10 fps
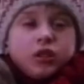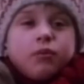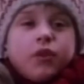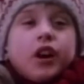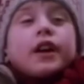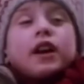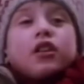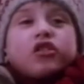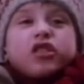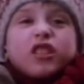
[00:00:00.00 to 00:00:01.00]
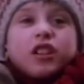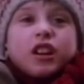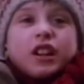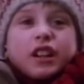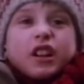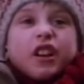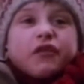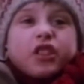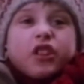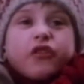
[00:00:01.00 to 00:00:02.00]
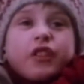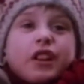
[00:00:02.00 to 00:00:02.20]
the house, leaving little